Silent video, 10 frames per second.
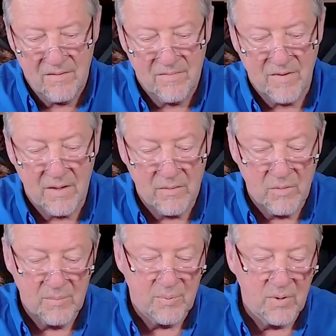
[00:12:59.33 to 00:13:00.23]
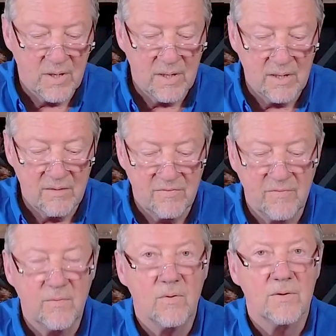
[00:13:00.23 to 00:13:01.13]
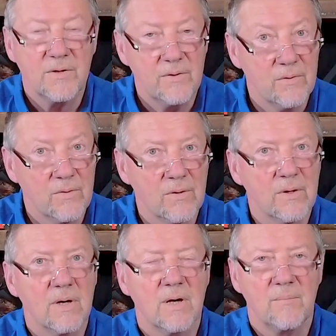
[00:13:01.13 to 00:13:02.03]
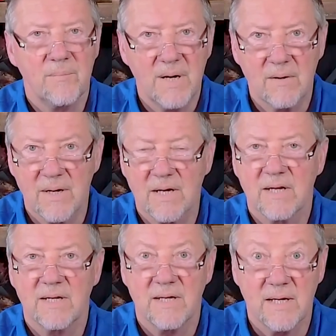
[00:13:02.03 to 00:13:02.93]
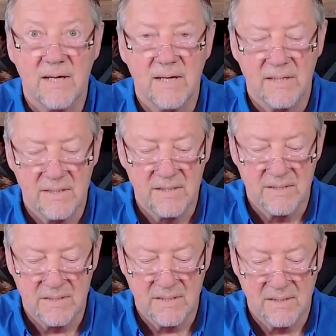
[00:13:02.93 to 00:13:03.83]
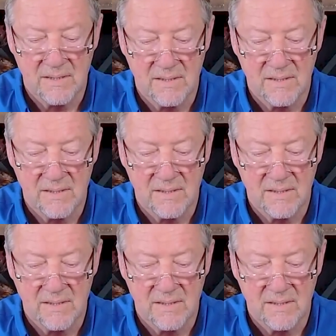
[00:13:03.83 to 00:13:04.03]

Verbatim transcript: Father, we pray for your American kids,